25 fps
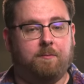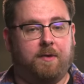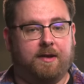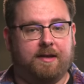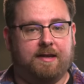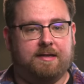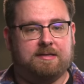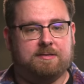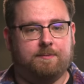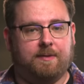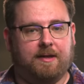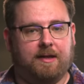
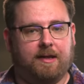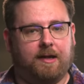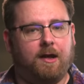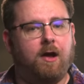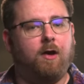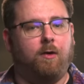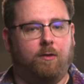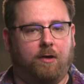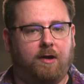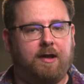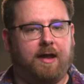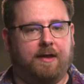money to be like,
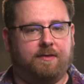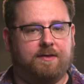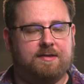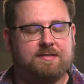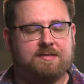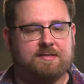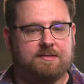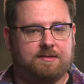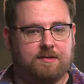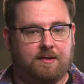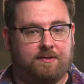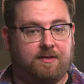oh, okay,
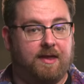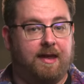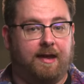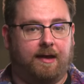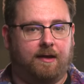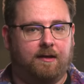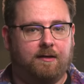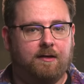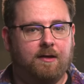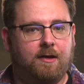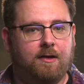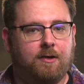this is a
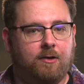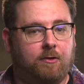thing.